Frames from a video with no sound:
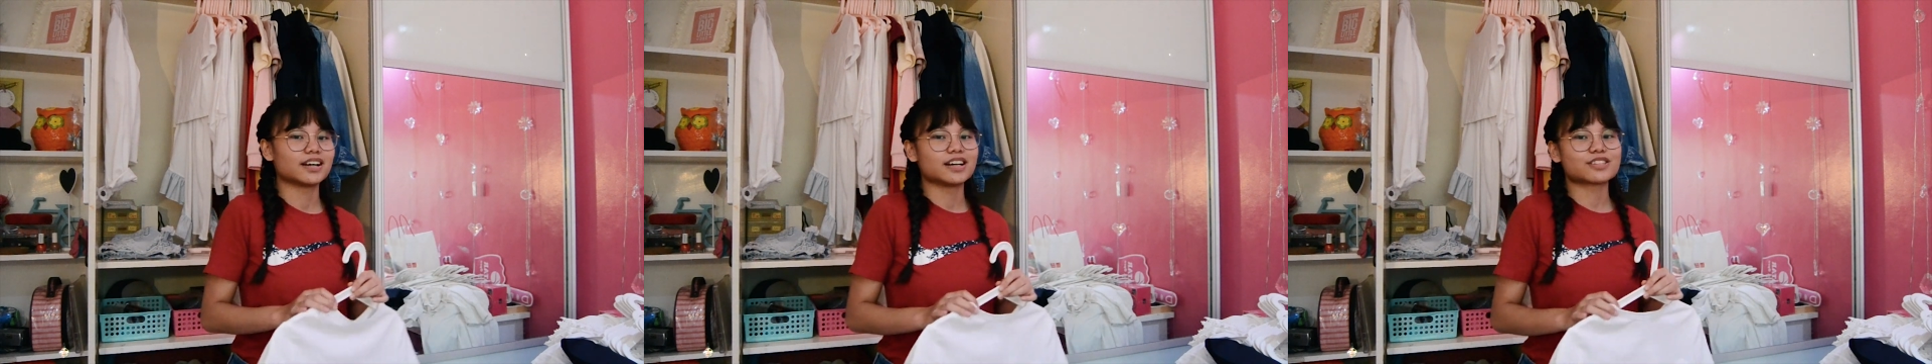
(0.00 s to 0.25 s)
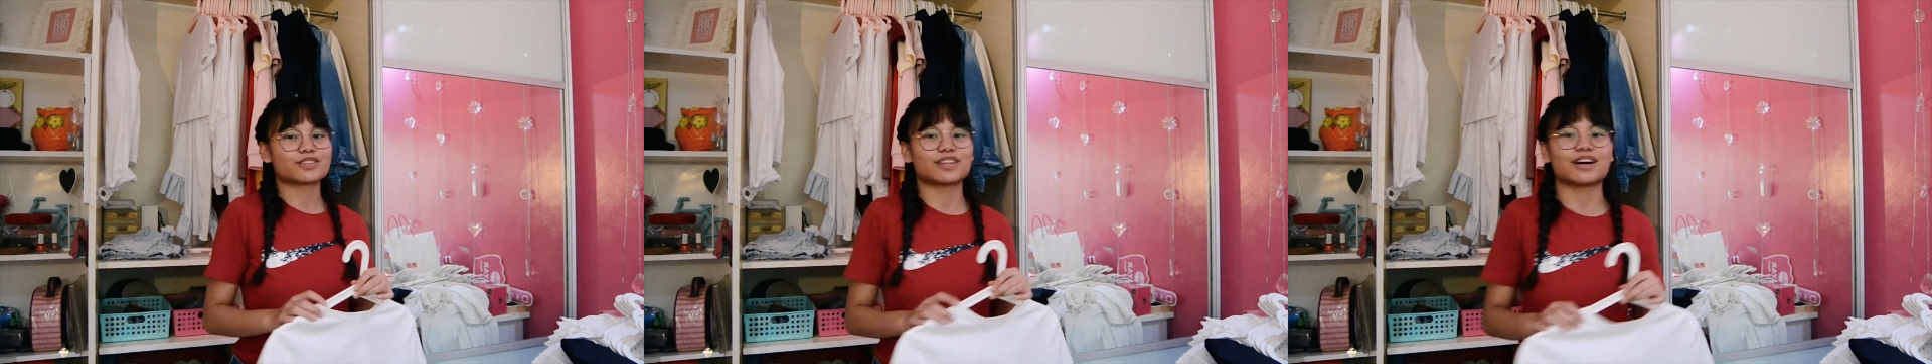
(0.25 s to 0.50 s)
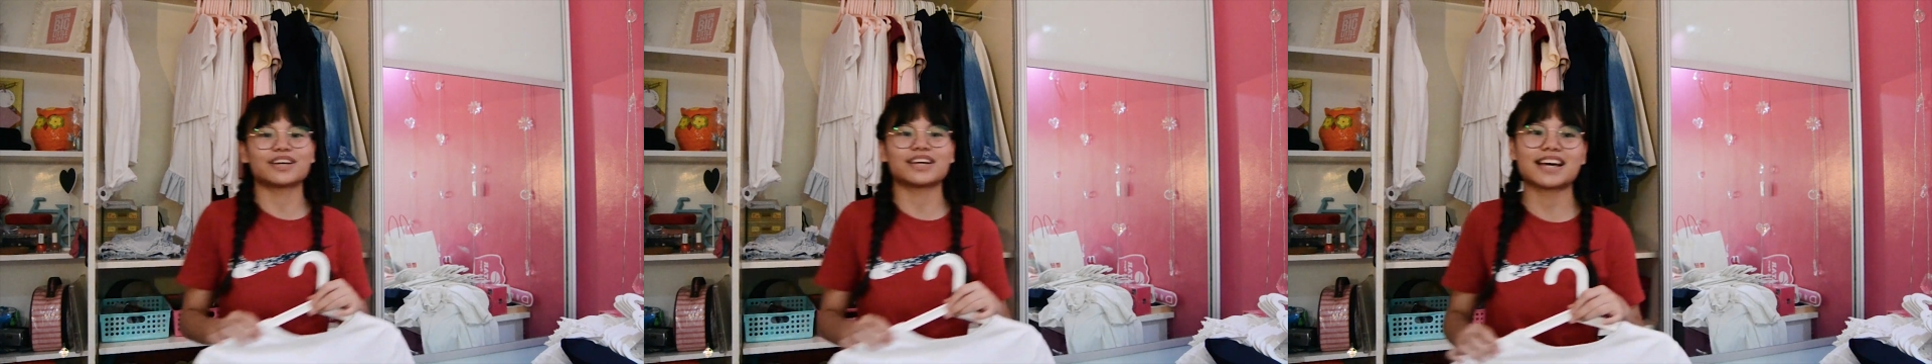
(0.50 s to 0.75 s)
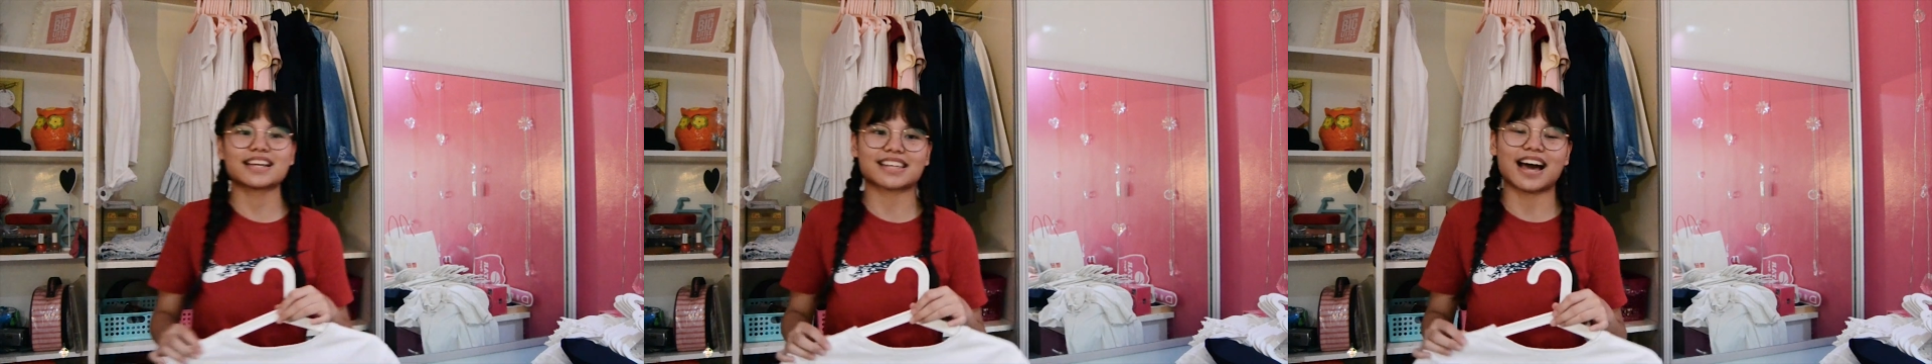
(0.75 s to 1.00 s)
so that he
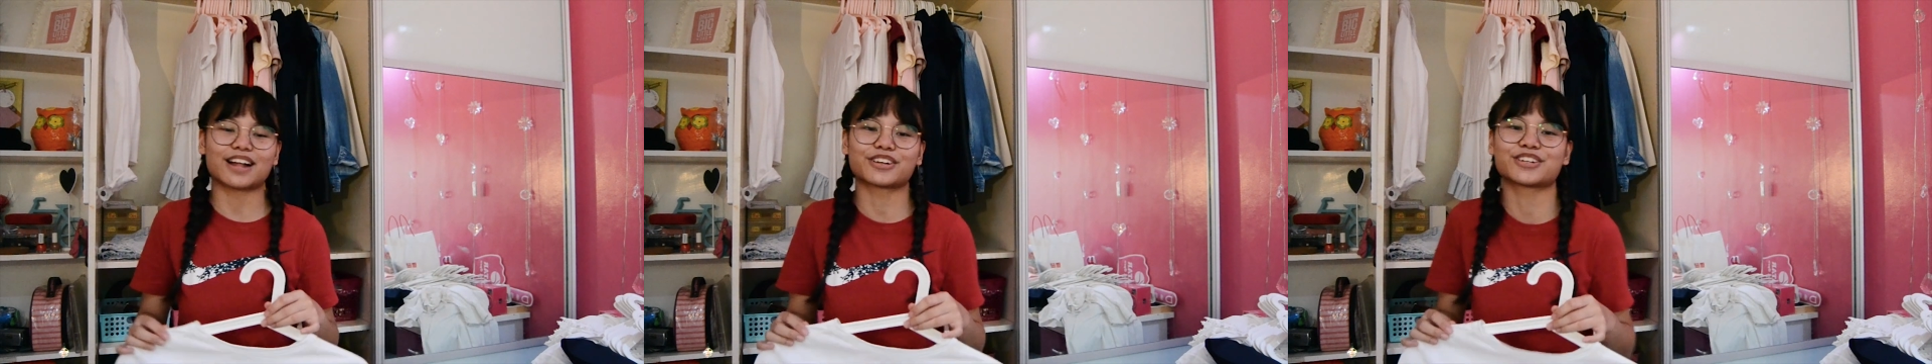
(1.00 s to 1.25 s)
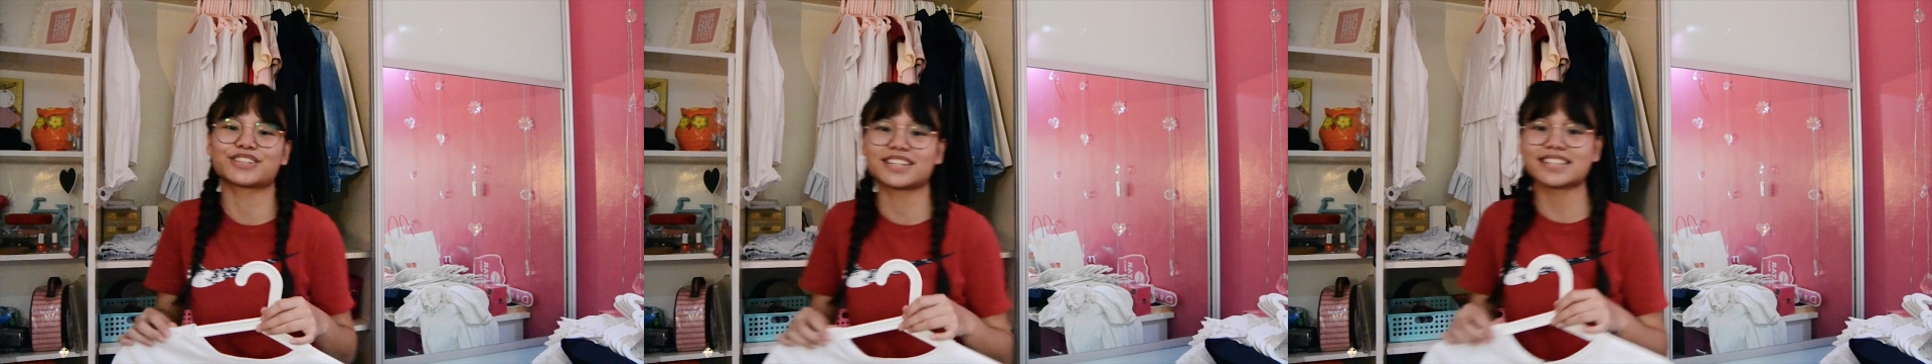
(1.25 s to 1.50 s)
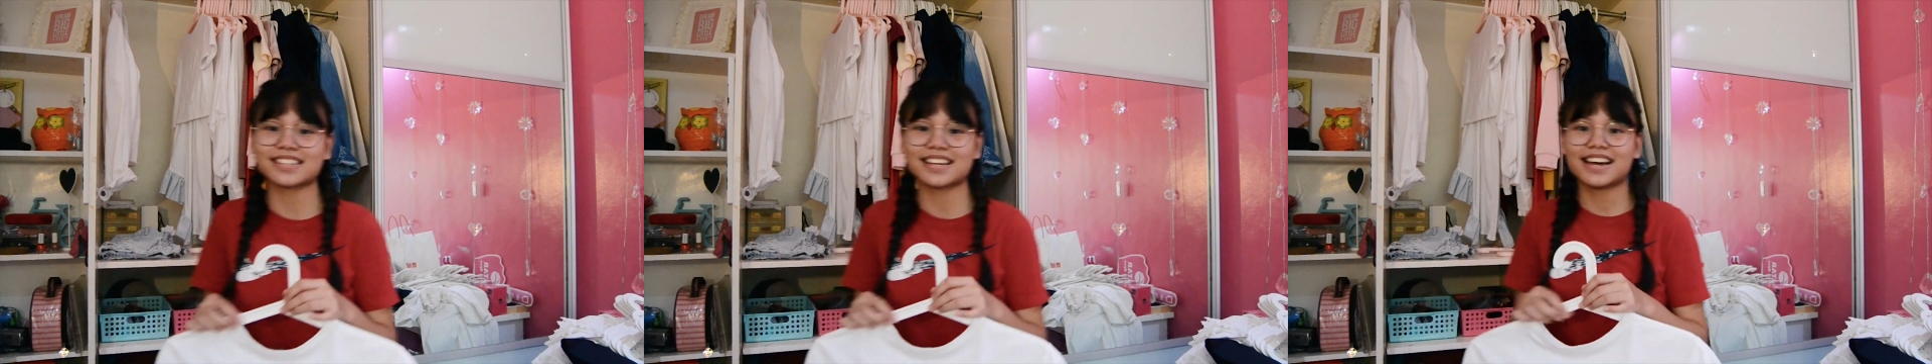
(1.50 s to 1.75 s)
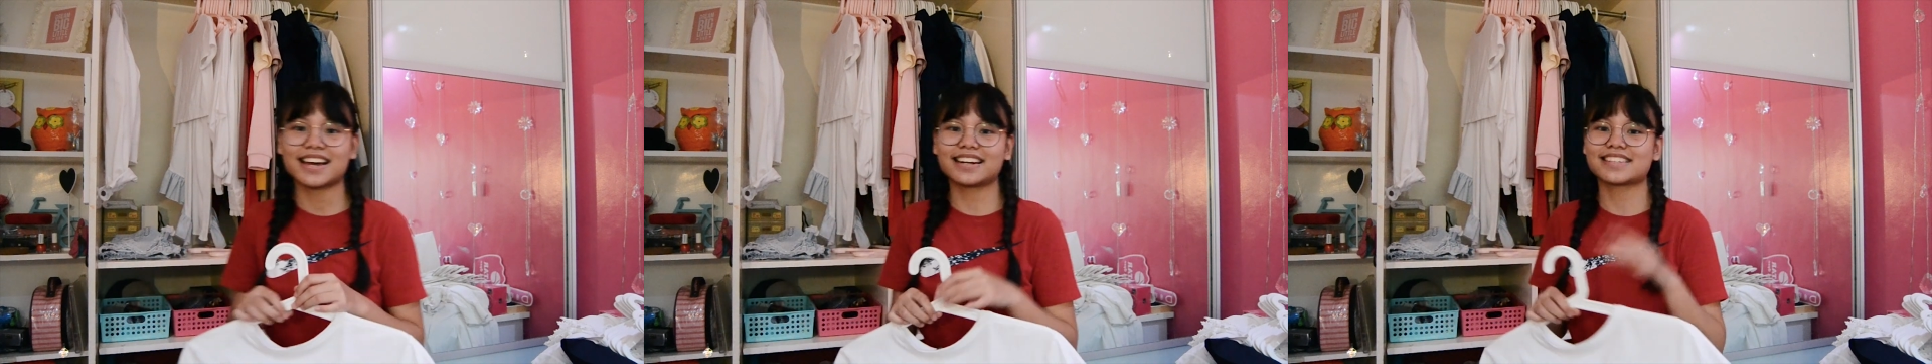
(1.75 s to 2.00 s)
has allergies
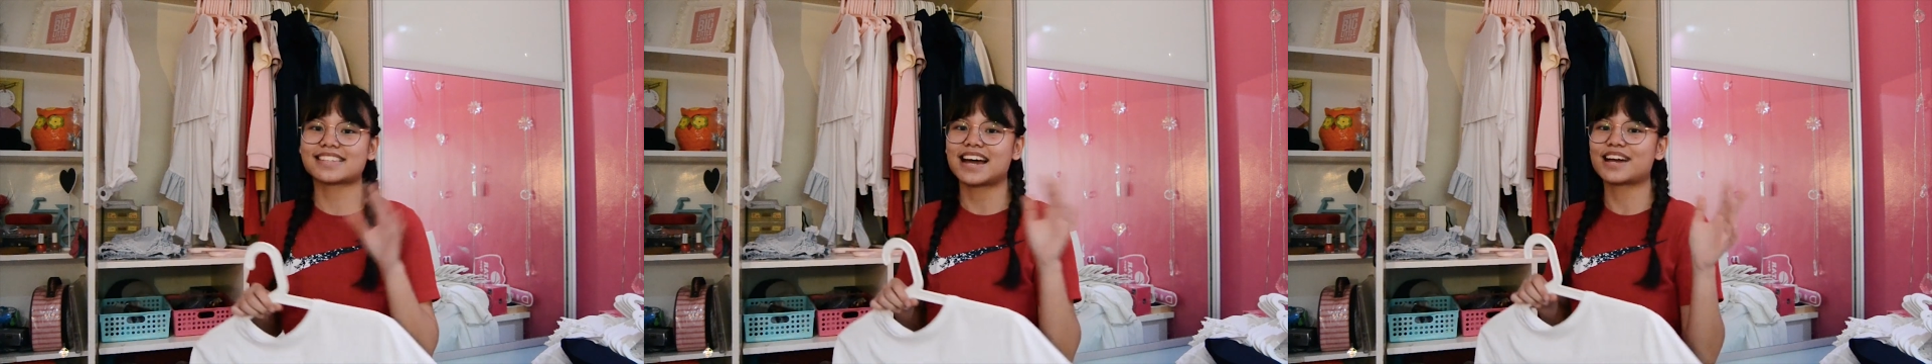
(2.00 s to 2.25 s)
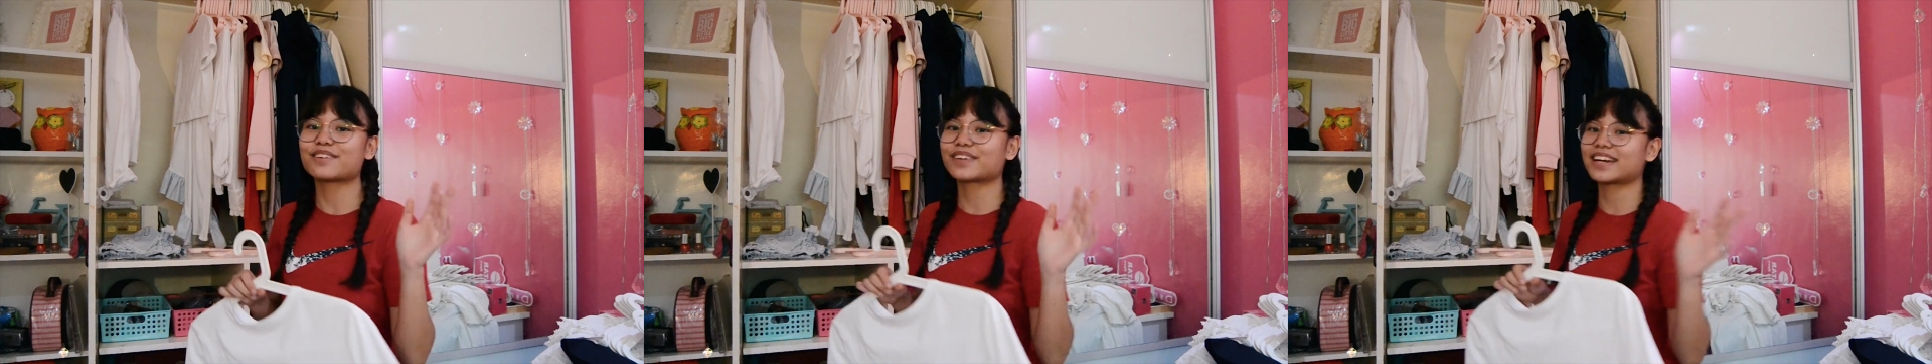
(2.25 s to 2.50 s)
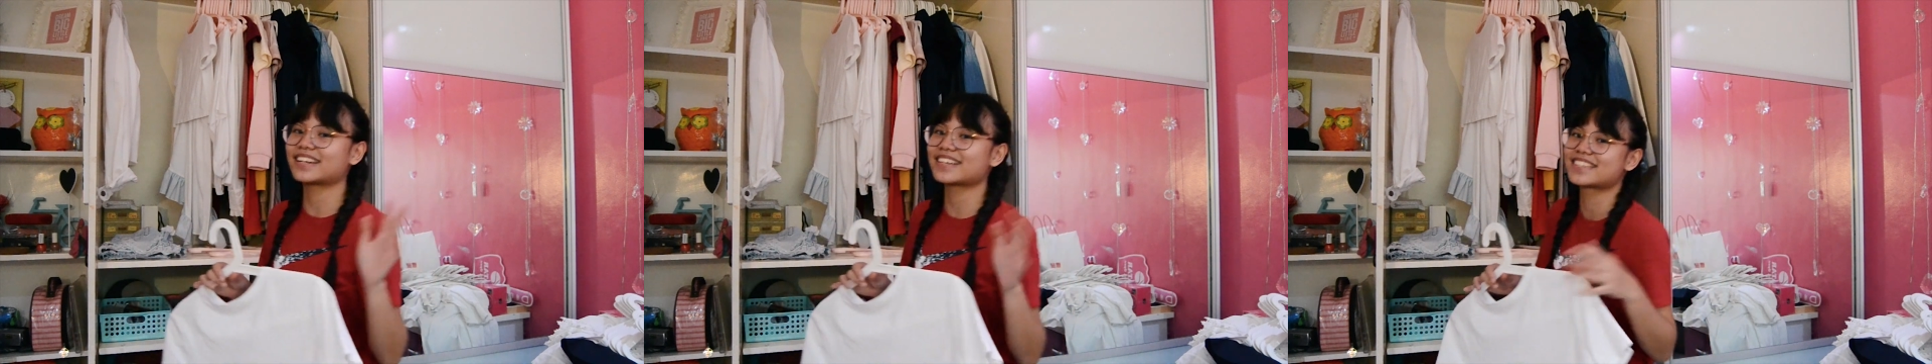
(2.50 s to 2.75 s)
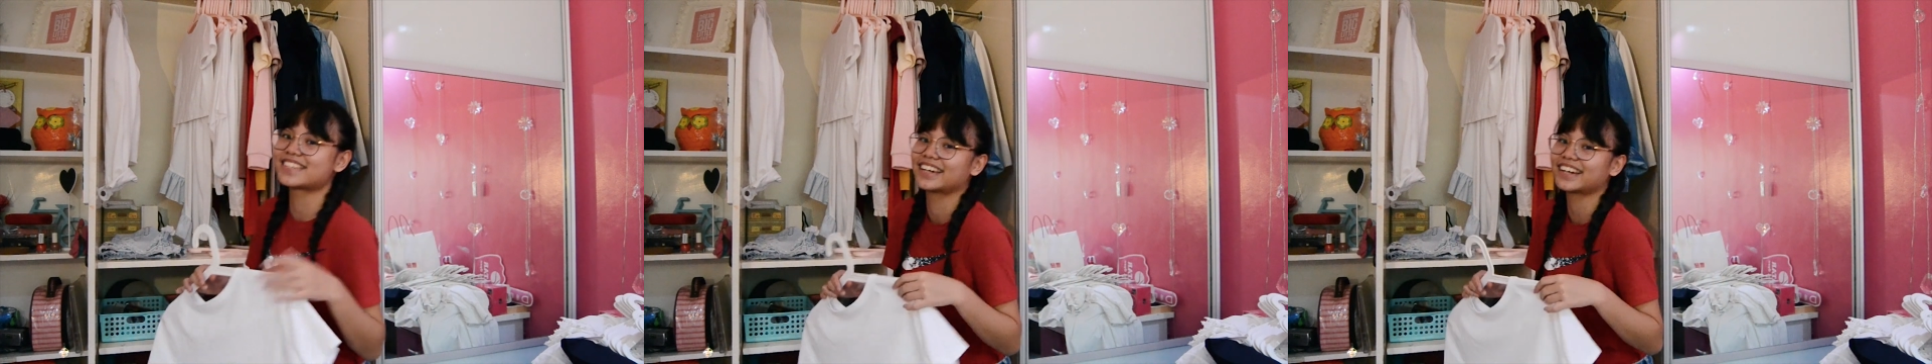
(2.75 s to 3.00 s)
and he's kind of getting
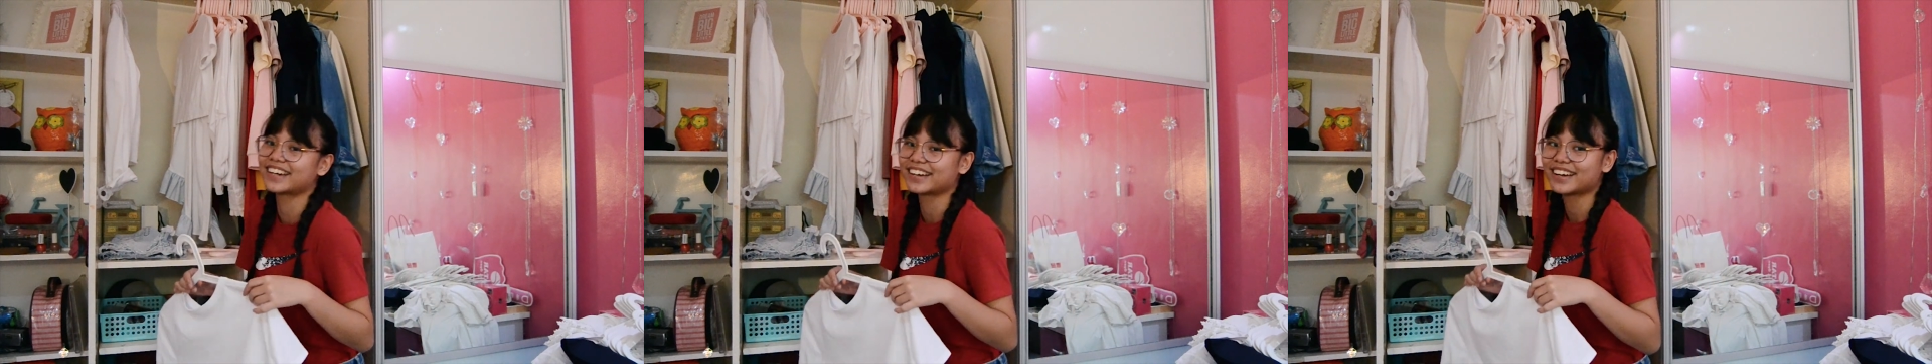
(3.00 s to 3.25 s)
sick